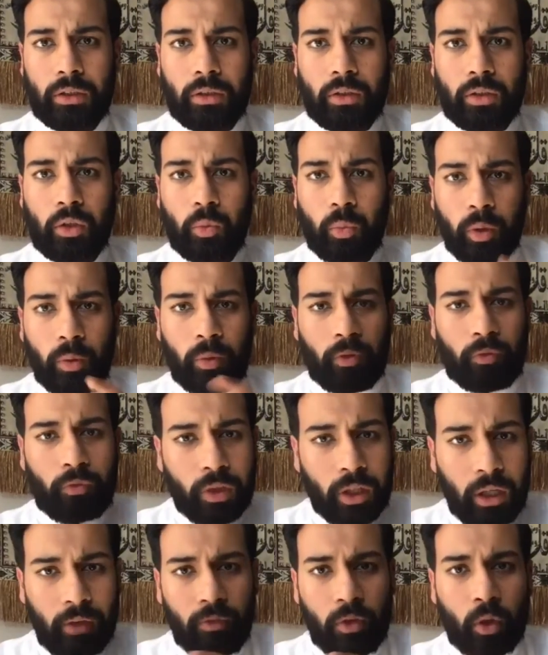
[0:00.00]
We will
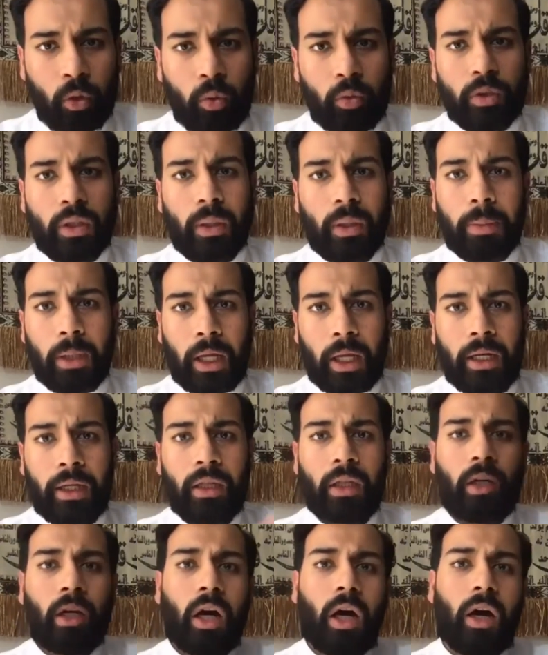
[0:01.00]
forgive you the blood
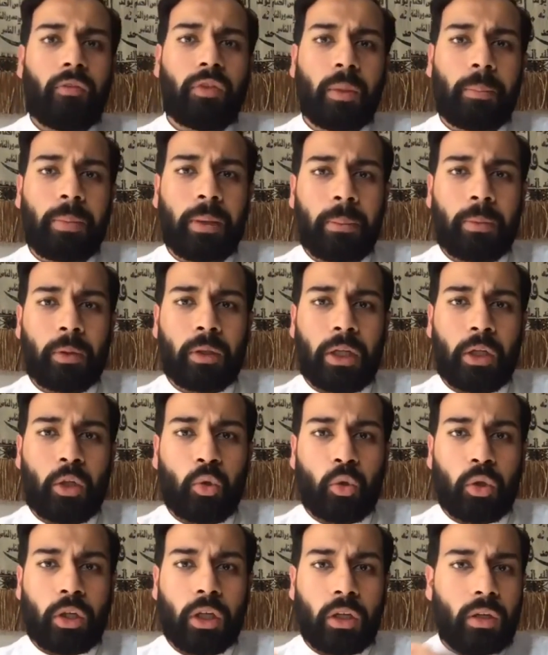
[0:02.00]
of the people that you
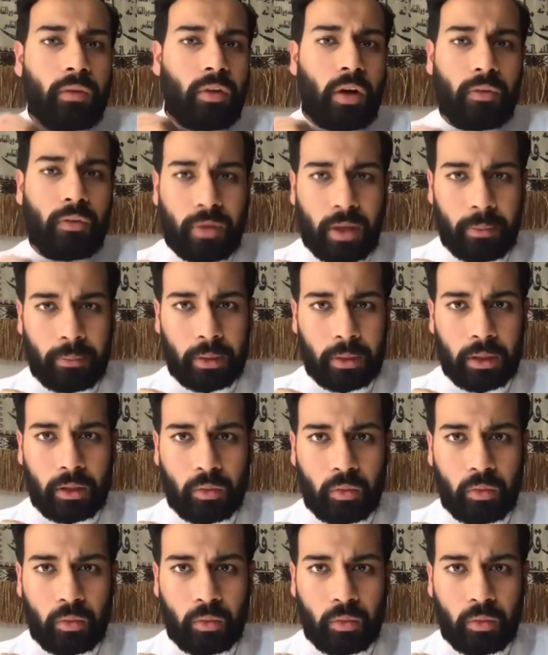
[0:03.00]
killed of our family,